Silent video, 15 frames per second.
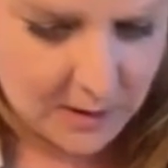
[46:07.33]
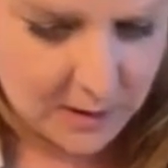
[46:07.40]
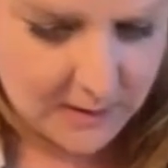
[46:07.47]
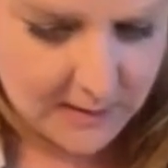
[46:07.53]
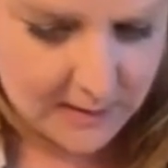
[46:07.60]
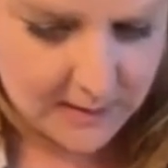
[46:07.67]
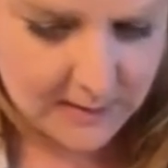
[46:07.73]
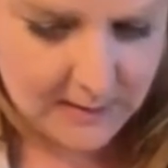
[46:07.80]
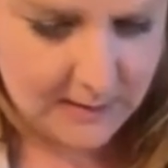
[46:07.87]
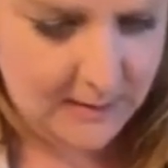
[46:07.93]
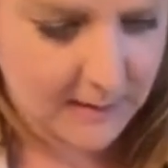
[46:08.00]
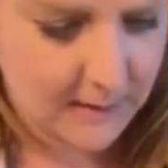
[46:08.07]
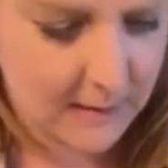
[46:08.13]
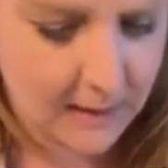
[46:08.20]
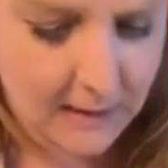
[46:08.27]
They just
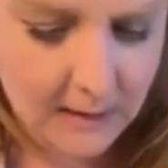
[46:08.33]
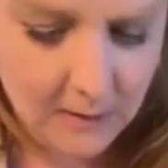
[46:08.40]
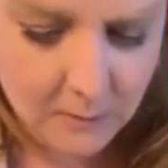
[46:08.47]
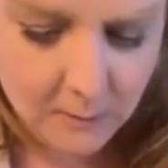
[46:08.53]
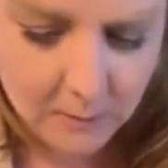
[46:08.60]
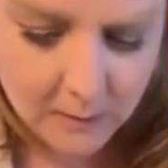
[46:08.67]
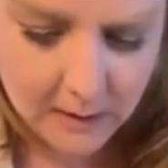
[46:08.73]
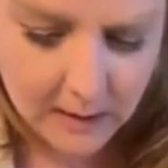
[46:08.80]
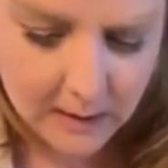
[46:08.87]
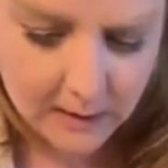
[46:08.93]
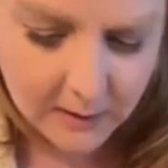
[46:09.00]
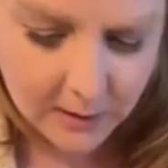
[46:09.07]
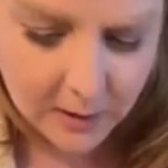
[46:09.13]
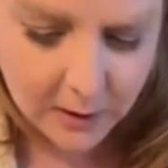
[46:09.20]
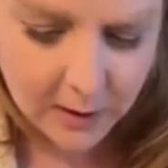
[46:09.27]
slide
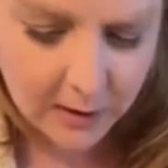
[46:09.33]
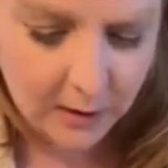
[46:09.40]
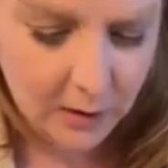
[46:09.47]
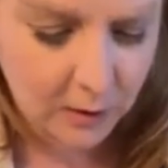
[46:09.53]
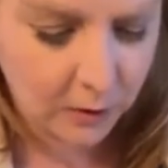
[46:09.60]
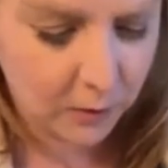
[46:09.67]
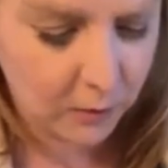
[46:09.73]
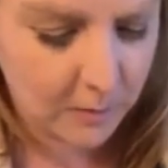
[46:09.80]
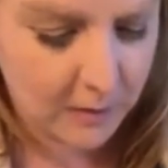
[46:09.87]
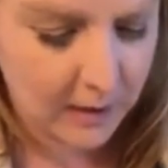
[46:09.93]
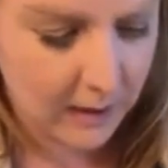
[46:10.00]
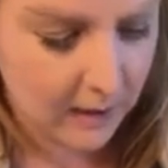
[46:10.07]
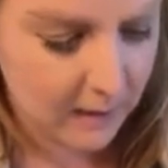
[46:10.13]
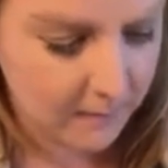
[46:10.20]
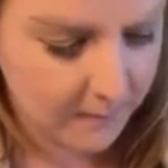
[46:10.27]
right in there. You're not gonna glue
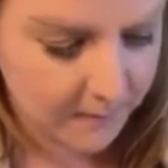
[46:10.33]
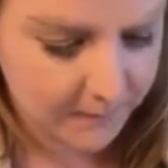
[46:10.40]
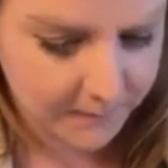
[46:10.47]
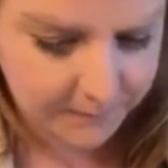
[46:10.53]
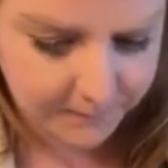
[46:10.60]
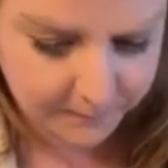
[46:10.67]
them in,